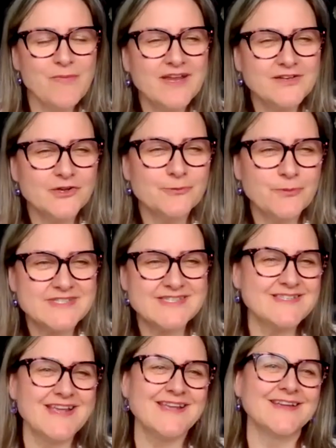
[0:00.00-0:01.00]
Make no
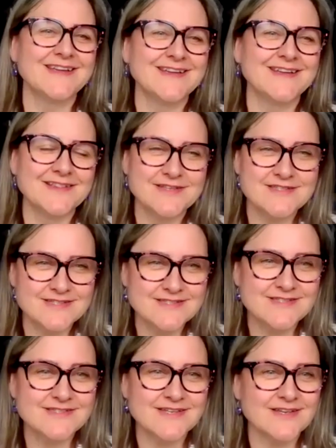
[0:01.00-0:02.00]
mistake, this is
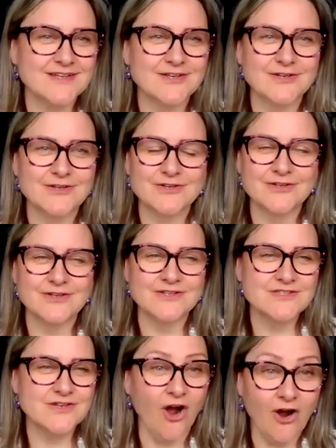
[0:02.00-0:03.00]

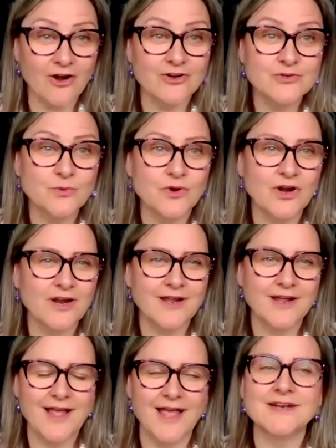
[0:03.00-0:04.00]
hard work
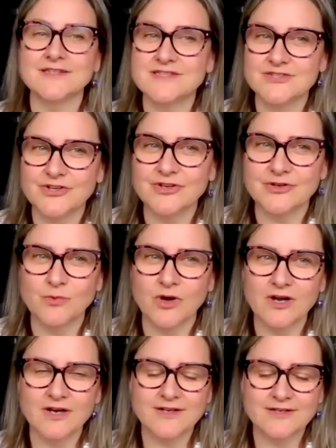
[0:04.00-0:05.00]
and it's good
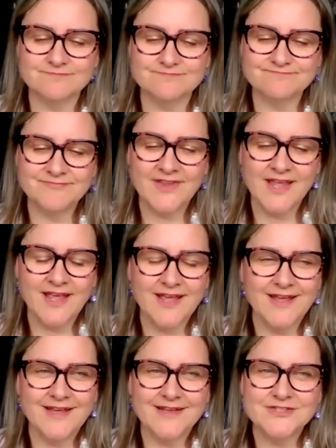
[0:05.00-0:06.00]
work.
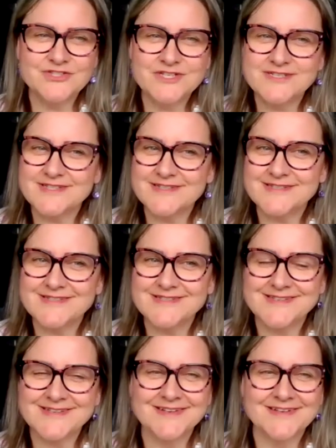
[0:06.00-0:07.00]

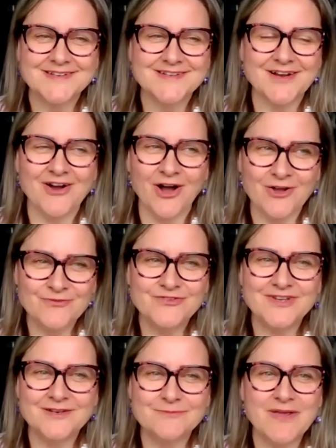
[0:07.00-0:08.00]
Jesus
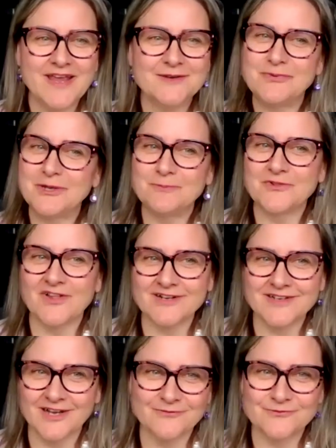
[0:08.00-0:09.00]
often made people
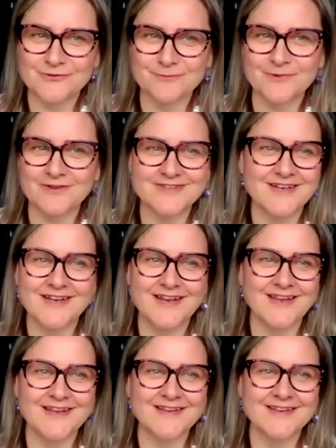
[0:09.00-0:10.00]
uncomfortable, didn't
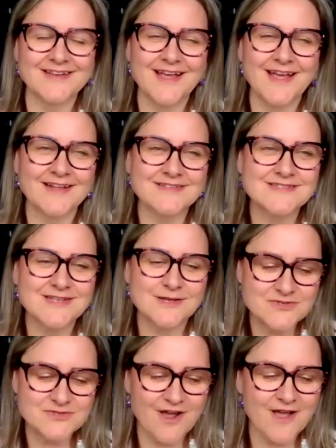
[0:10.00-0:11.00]
he? And
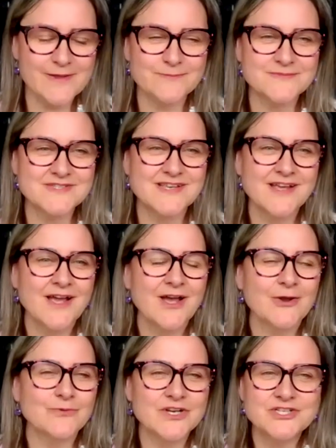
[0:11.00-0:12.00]
sometimes
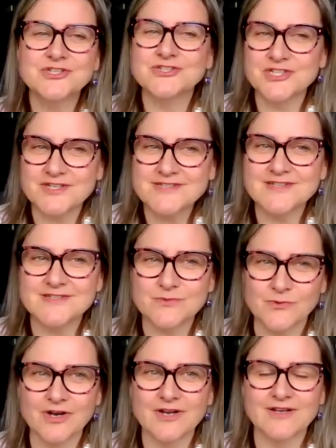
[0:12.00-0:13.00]
racial justice
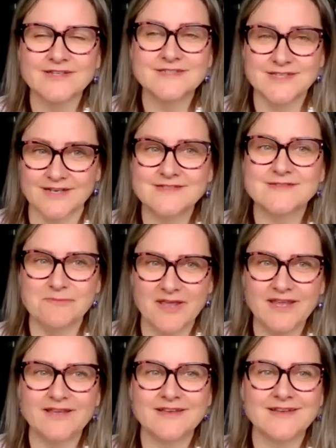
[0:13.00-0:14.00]
work does
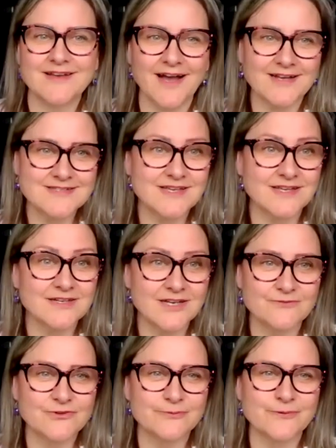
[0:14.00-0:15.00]
make us
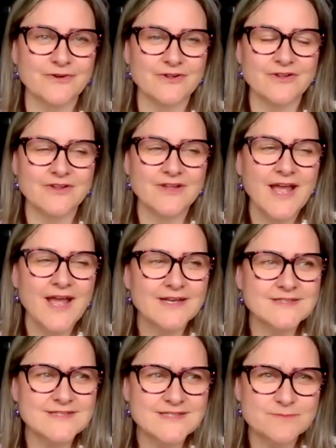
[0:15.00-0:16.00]
uncomfortable.
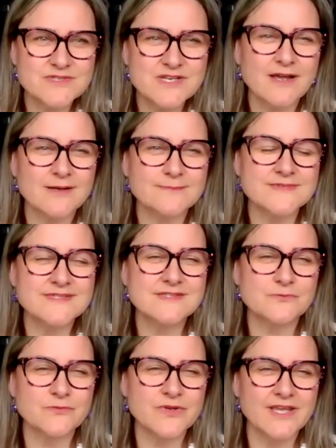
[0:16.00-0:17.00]
And
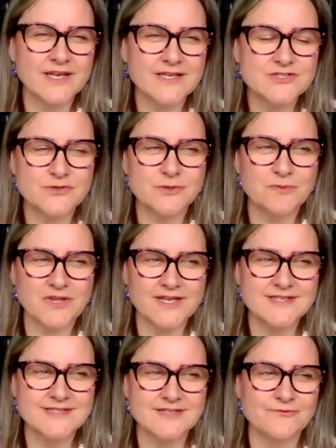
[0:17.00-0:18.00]
sometimes we get into a
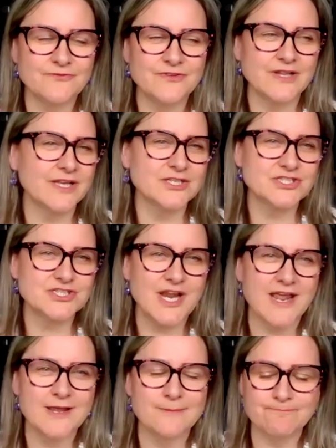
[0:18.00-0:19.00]
place of feeling
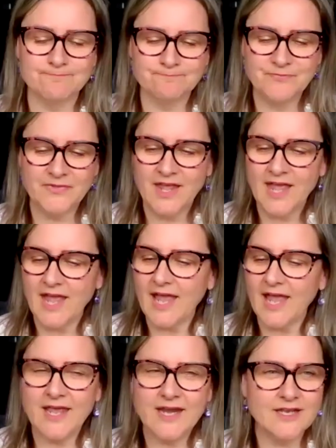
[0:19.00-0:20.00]
shame.
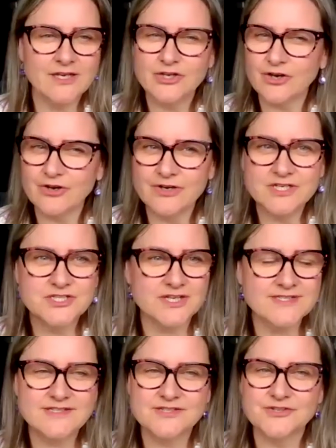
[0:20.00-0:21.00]
And I'd encourage
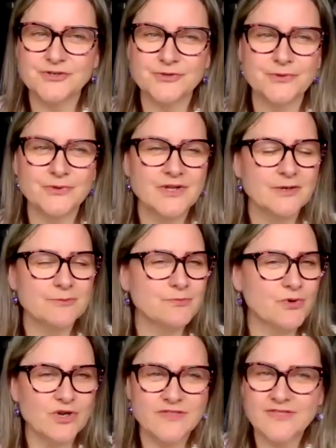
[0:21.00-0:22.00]
us to
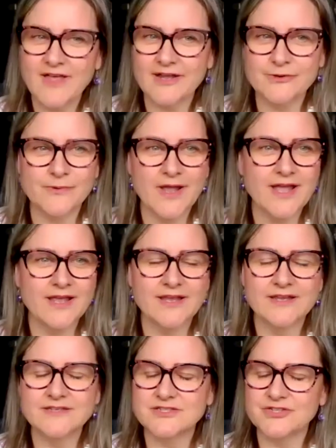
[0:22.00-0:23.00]
put that
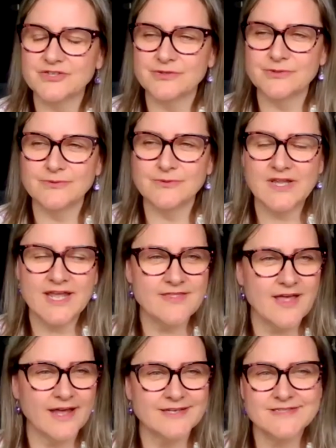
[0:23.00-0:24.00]
away, to lay
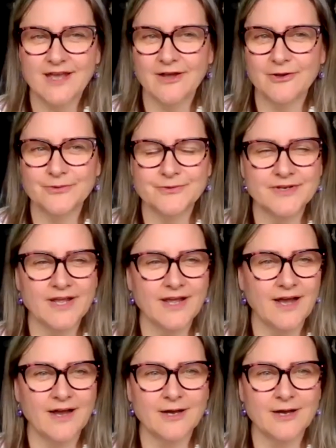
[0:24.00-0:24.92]
that down,